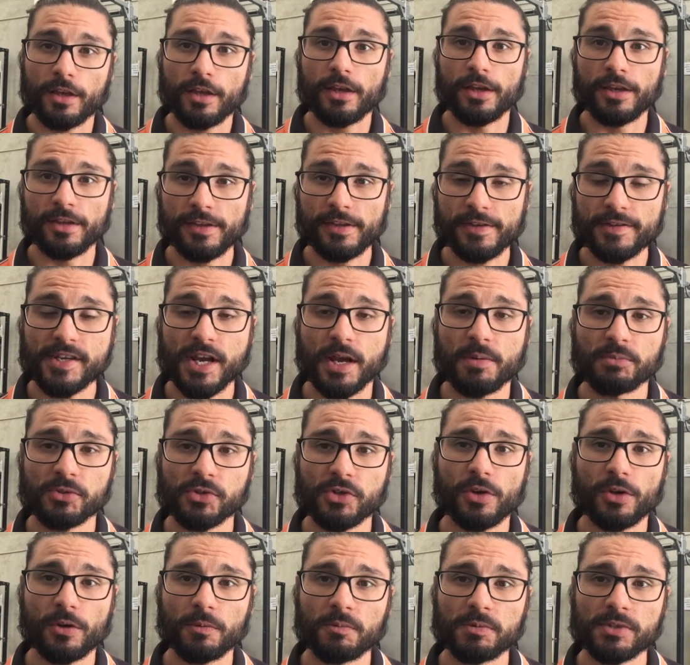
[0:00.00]
In some
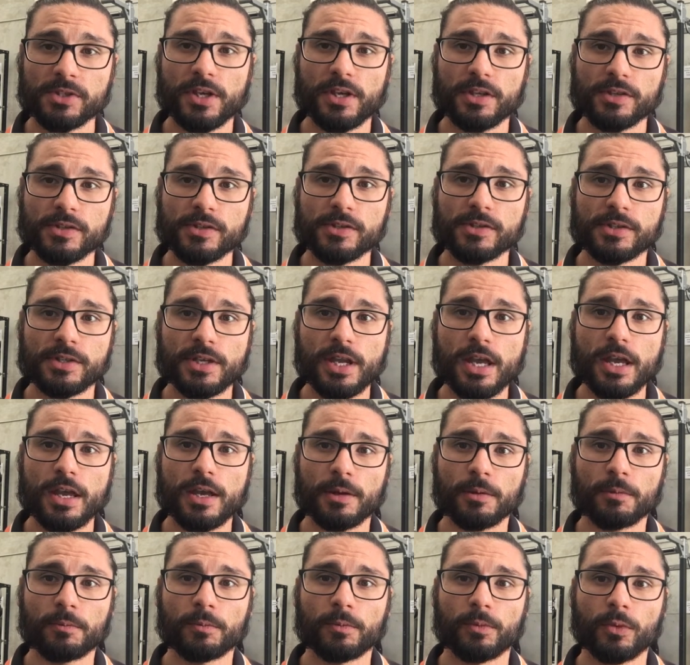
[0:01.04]
circumstances, yeah,
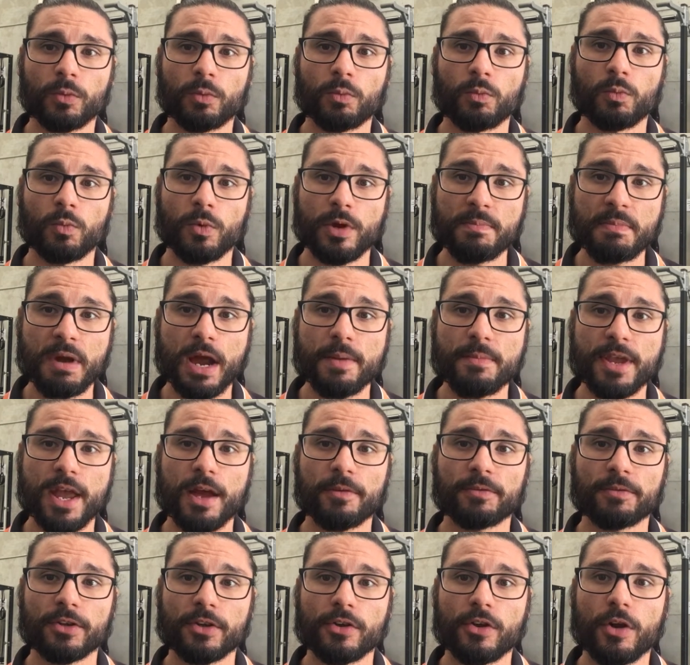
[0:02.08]
we maybe
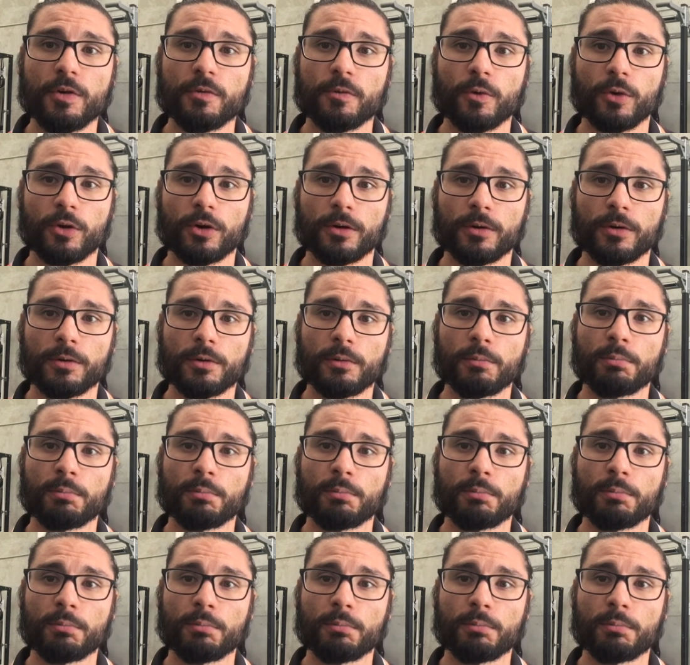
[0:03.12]
have to go for it.